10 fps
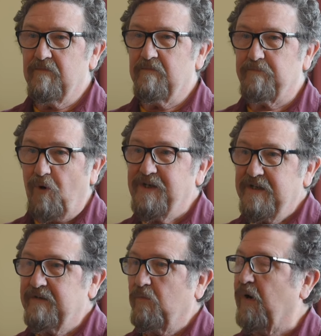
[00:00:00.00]

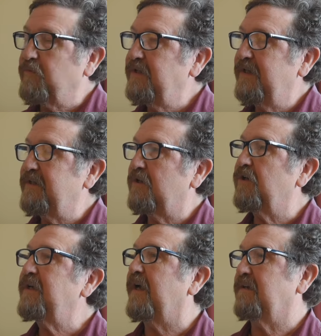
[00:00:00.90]
pointing to what we need to
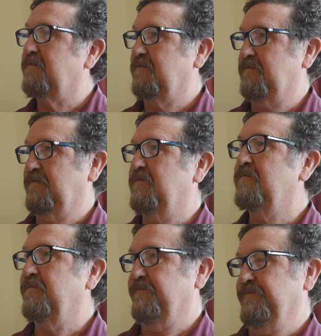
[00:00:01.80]
look at,
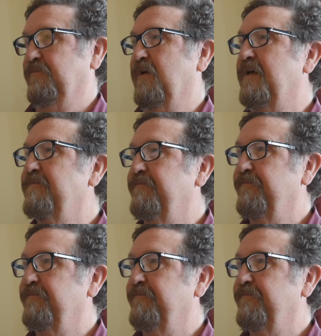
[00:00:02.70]
right?